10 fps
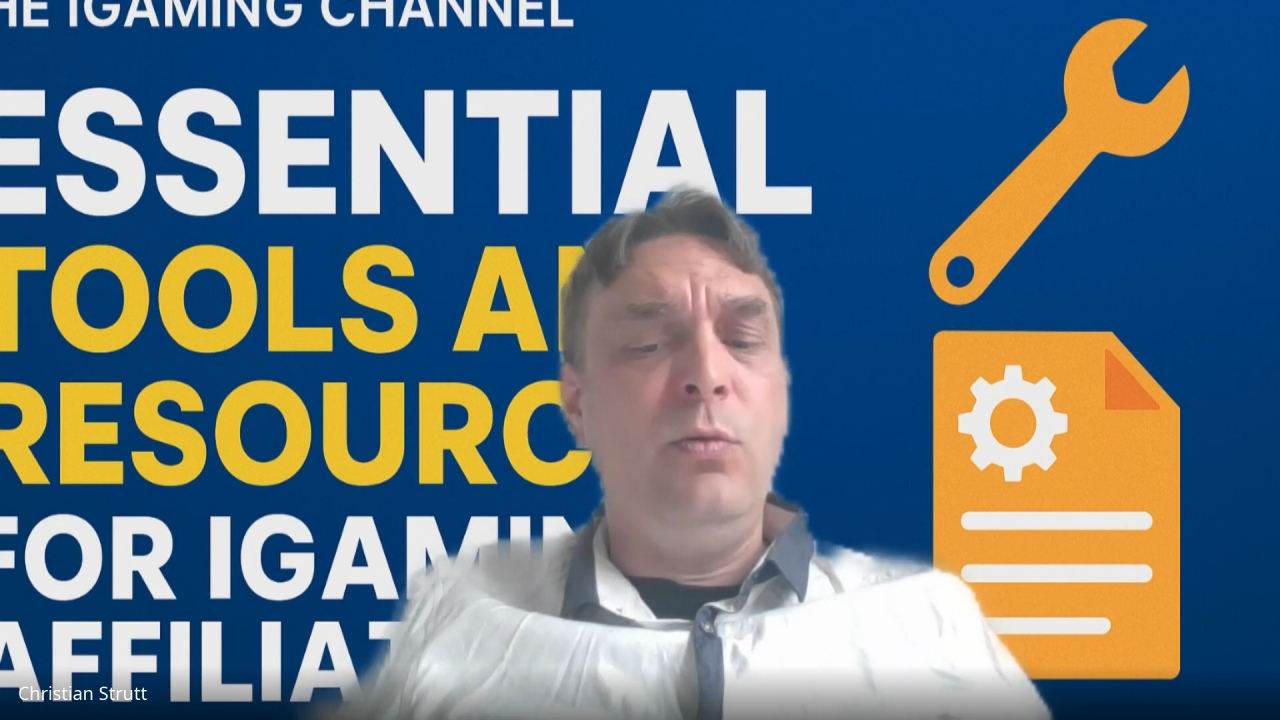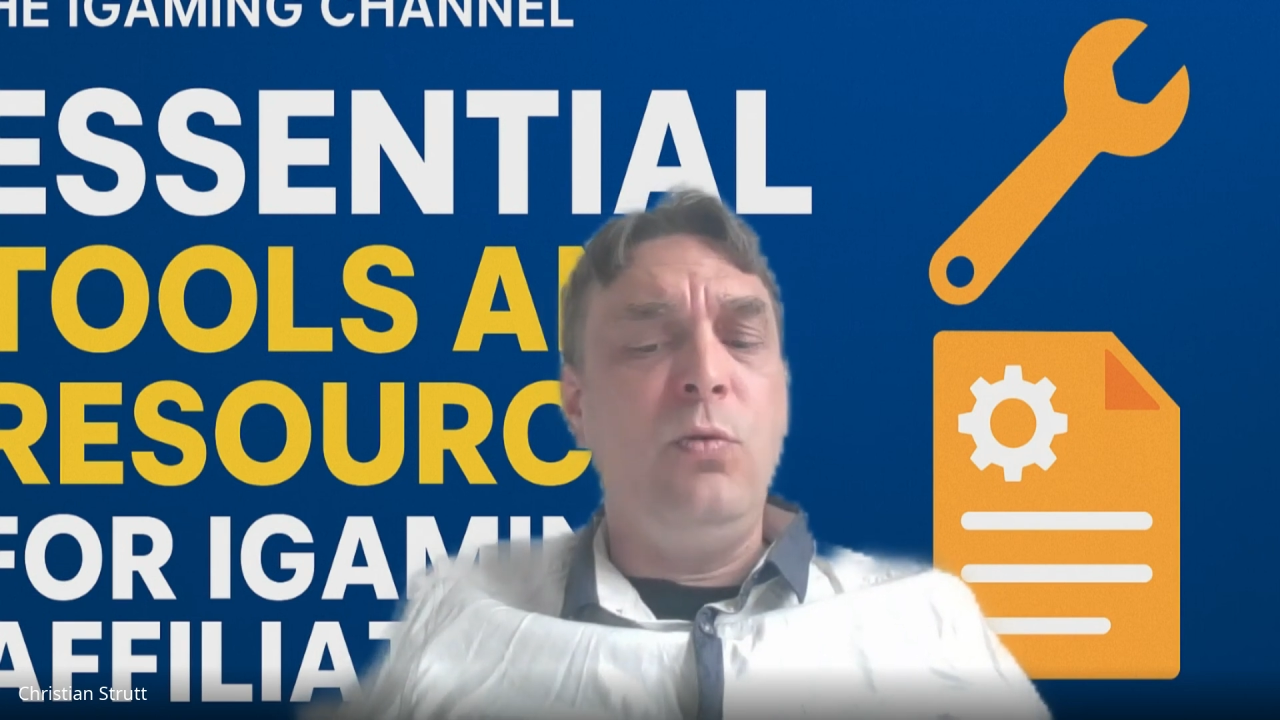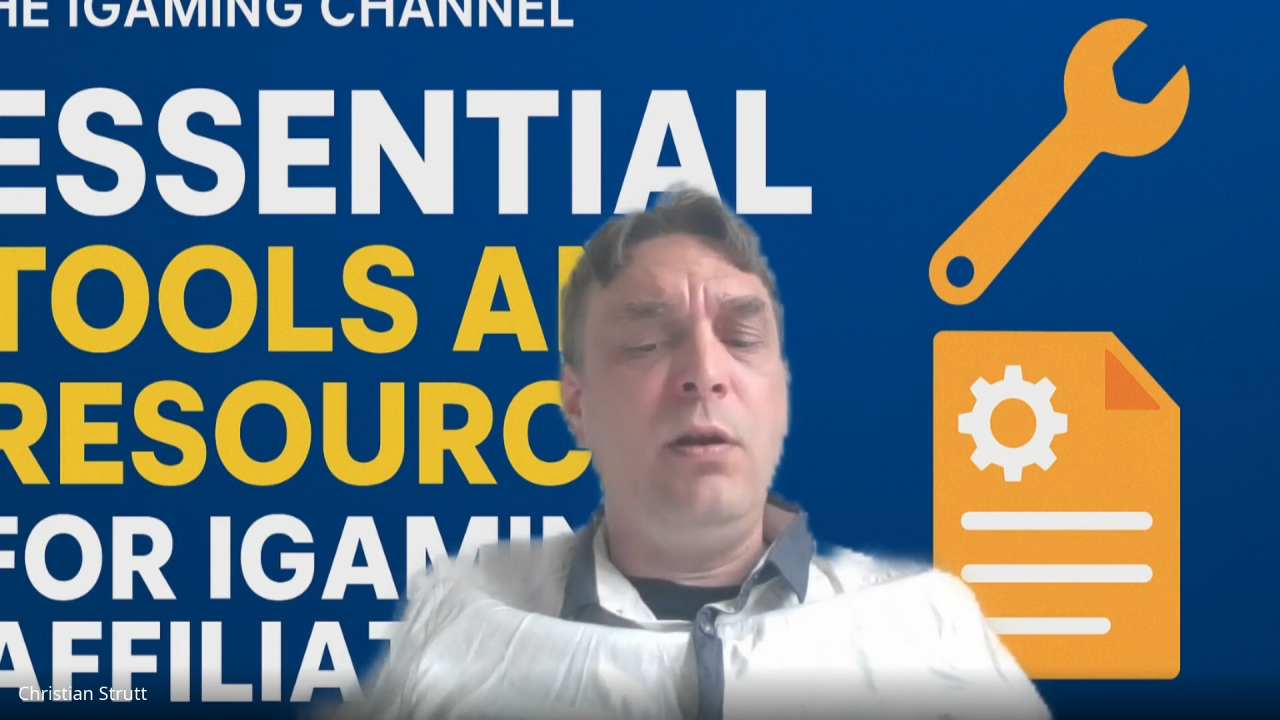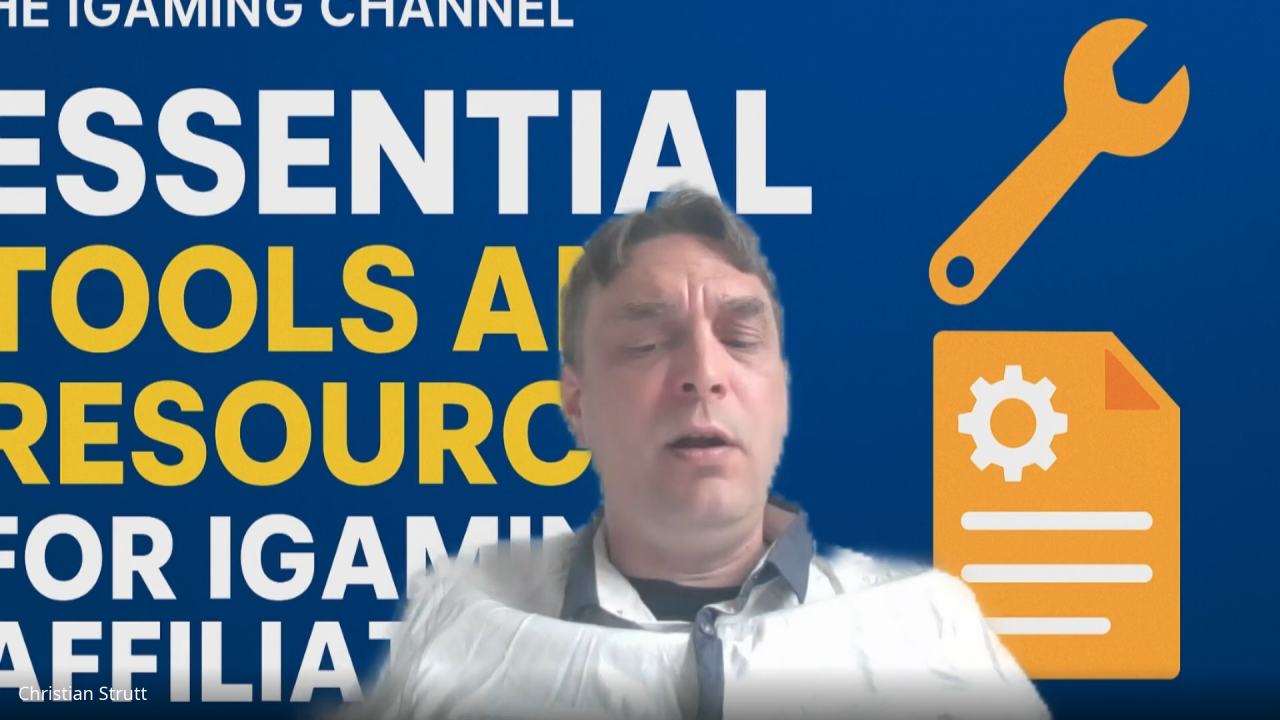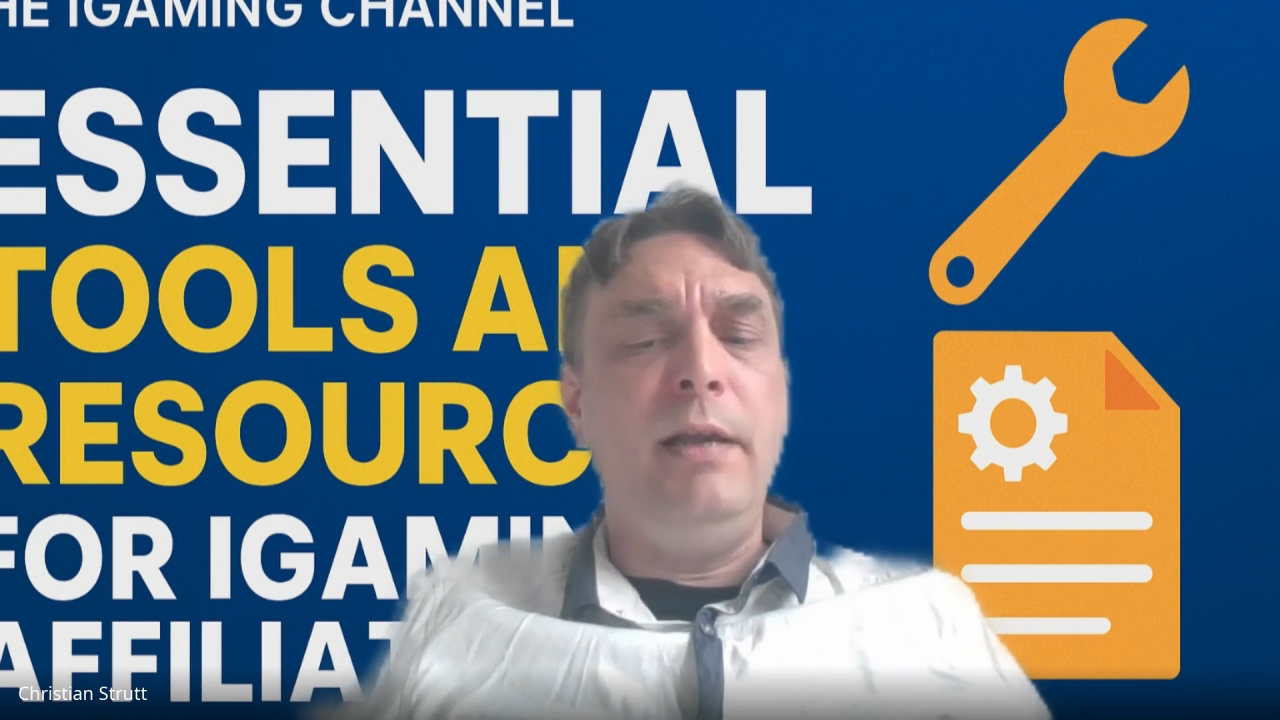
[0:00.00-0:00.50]

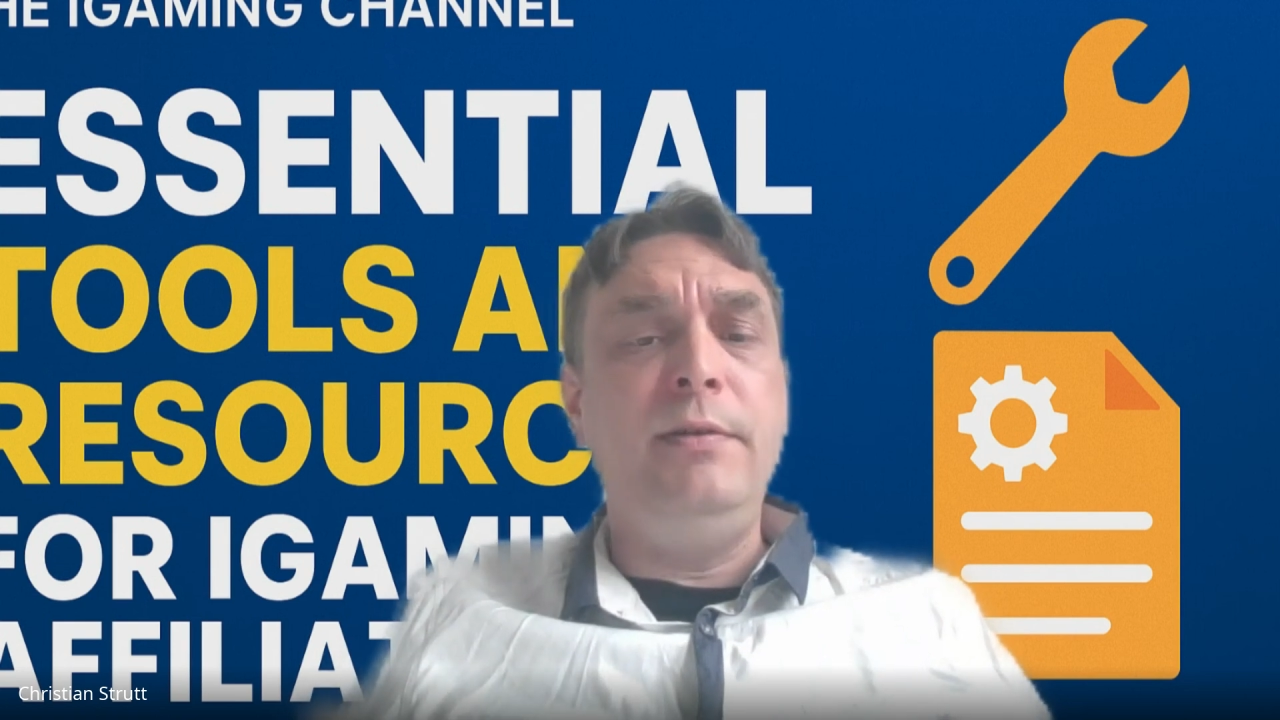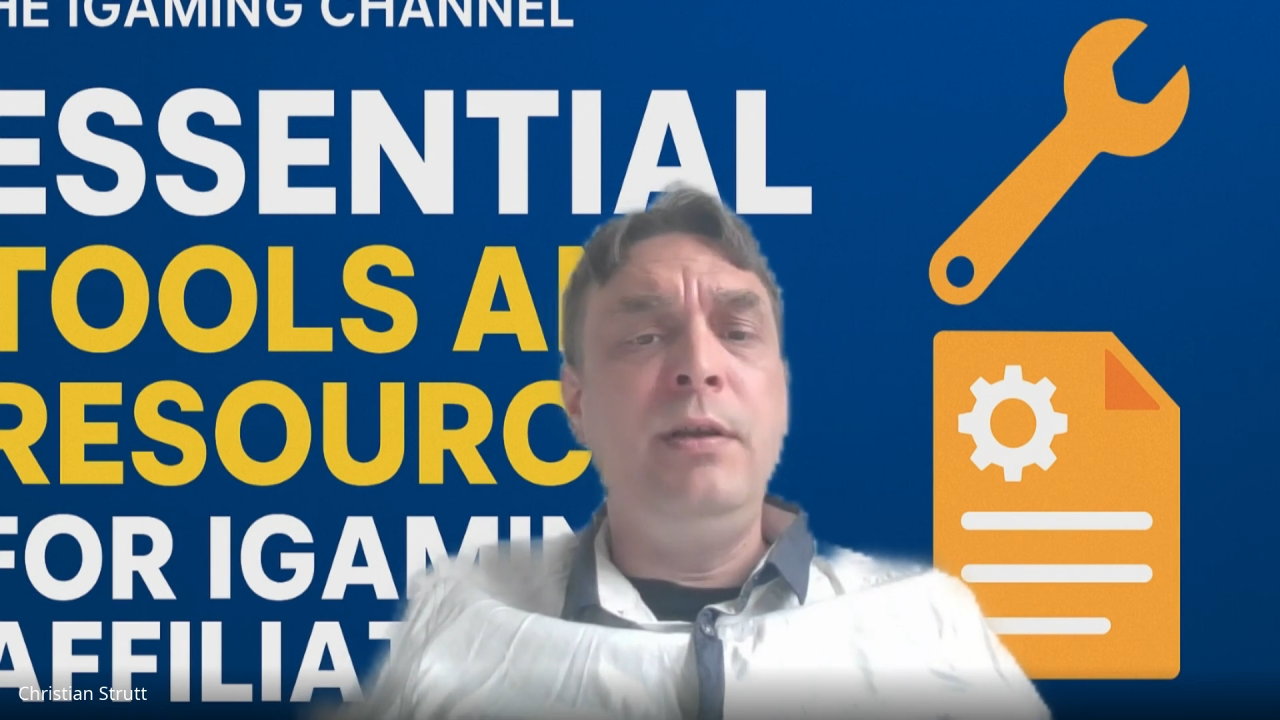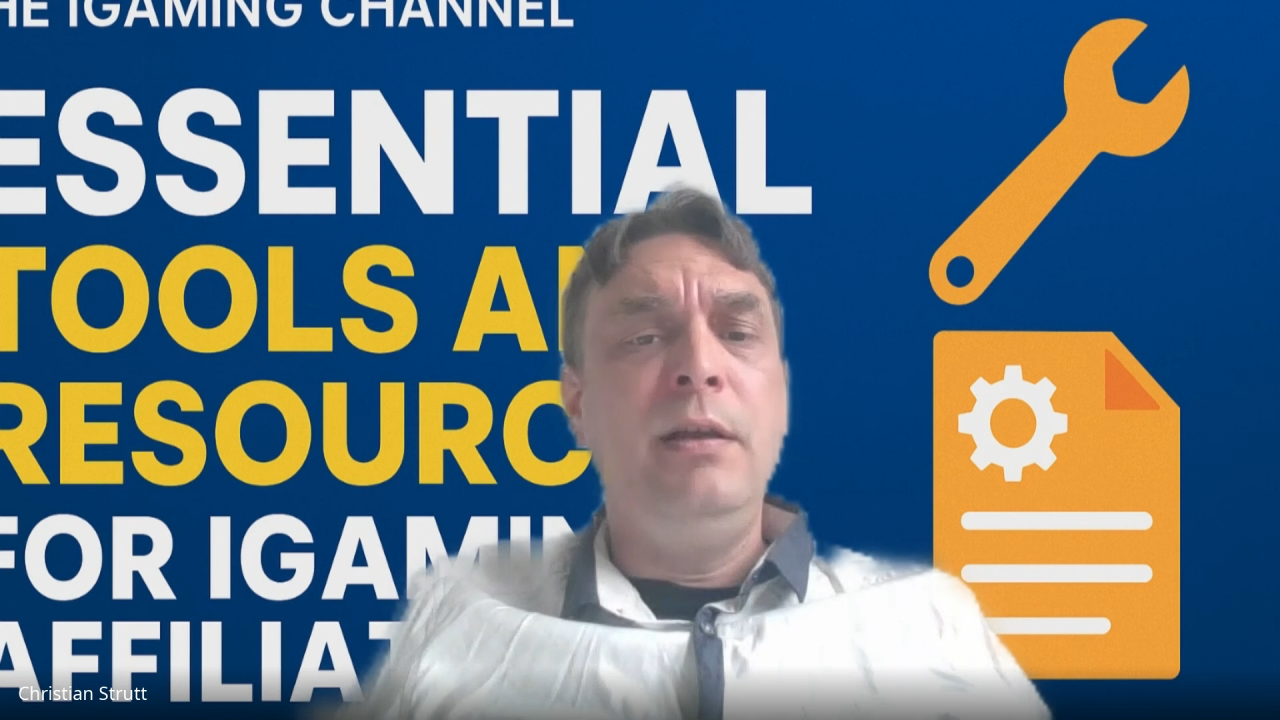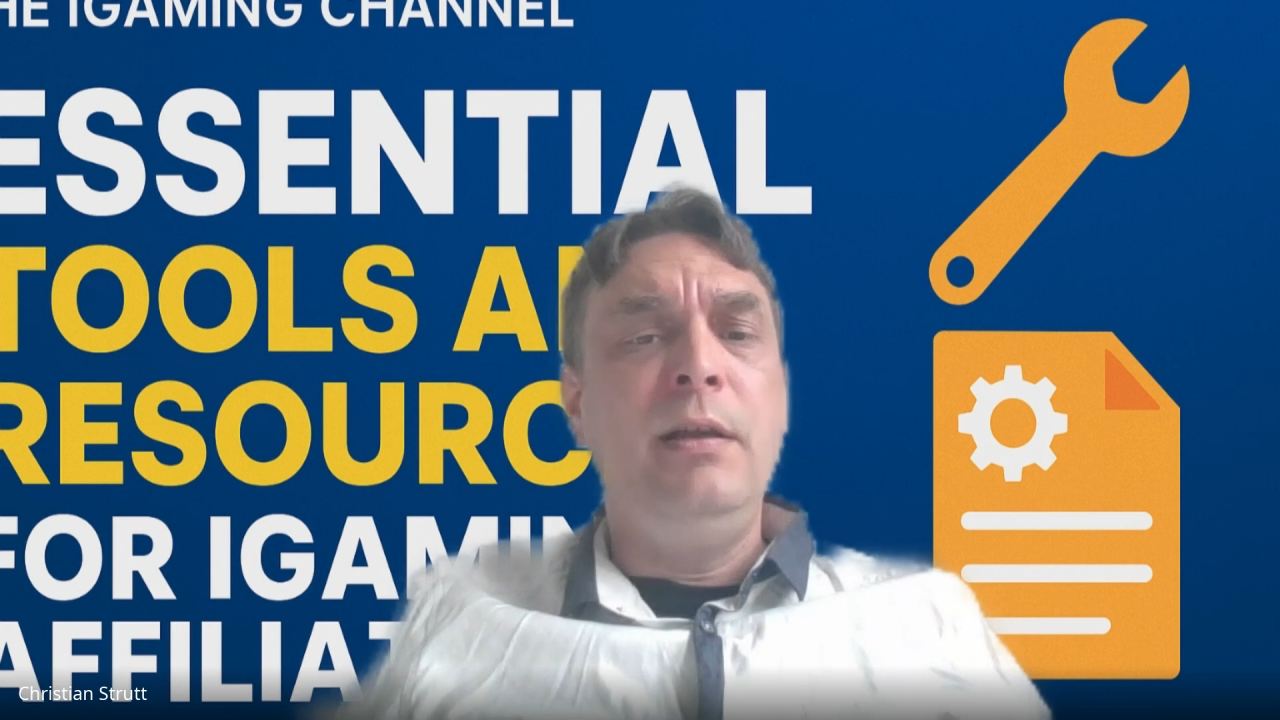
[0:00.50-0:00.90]
organize